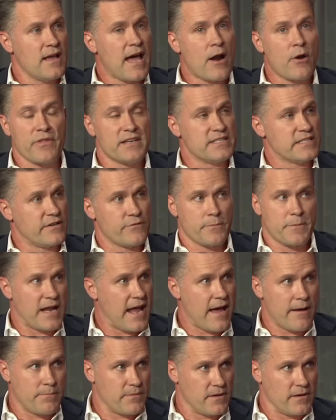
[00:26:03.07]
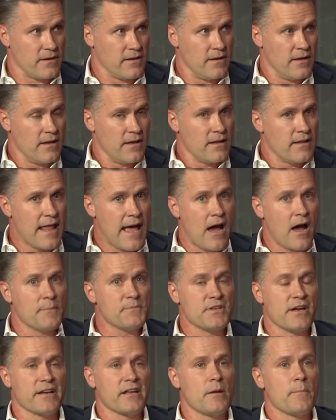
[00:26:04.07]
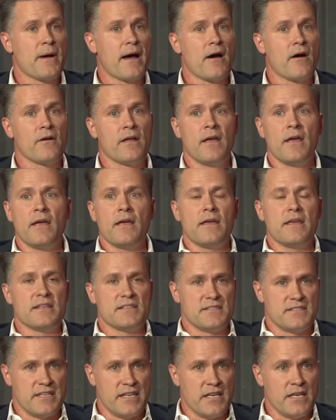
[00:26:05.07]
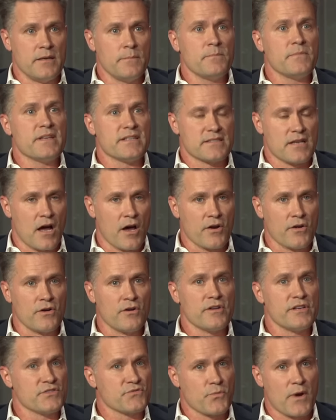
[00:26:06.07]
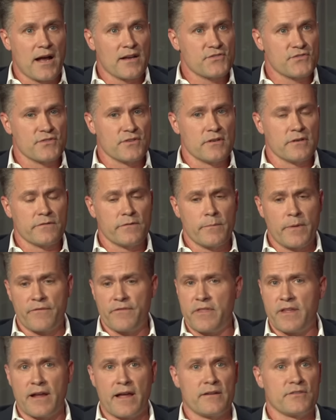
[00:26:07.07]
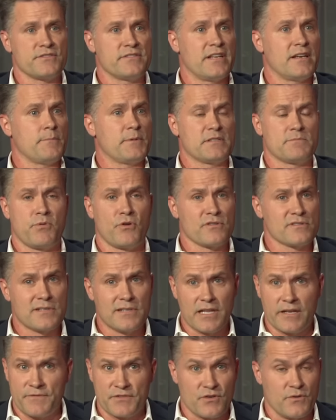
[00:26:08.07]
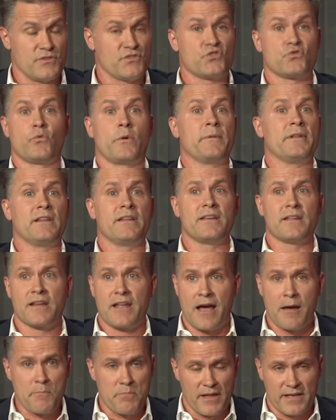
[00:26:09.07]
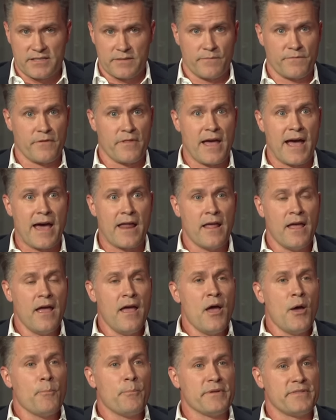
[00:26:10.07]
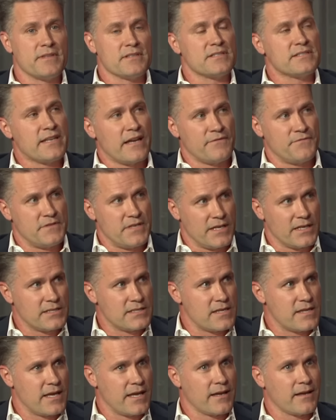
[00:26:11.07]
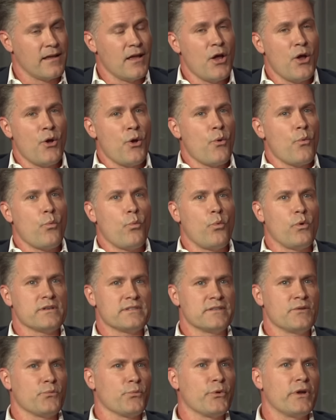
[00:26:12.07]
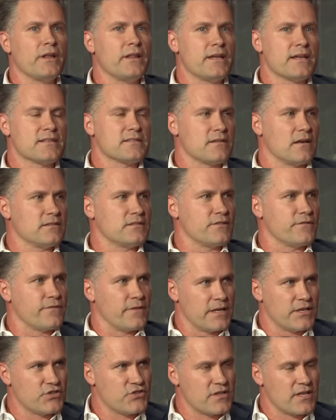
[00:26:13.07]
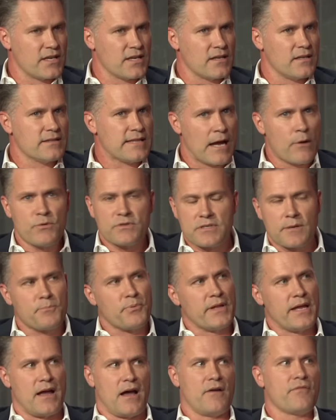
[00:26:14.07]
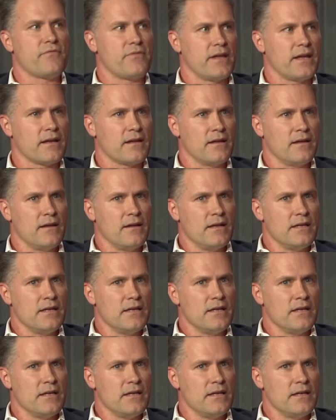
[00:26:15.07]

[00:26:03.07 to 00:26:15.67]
I don't think he's ever been happier. Now, I'm talking about his team, his huddle, his roster. From everything I understand about his personal life, is going swimmingly, and God bless him for that. But the Steph Diggs thing wasn't really a start to finish thing. That was a playoff thing.